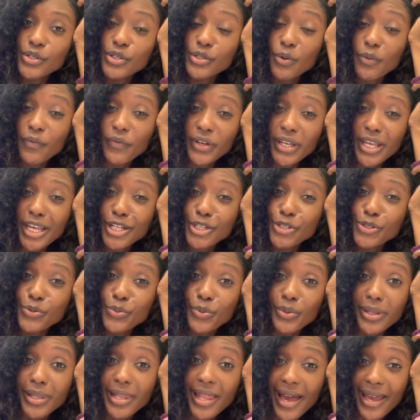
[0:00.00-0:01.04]
Don't forget to
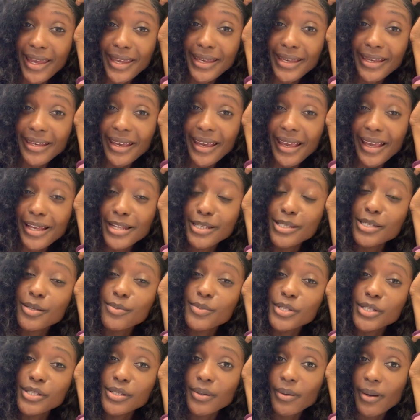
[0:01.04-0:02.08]
like and
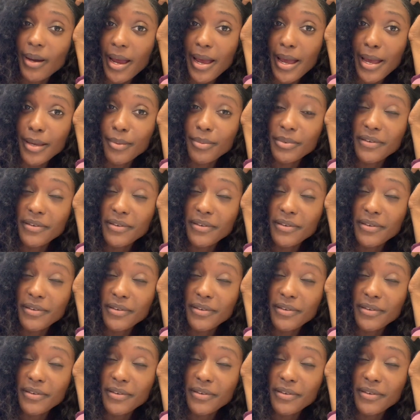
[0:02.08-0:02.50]
subscribe,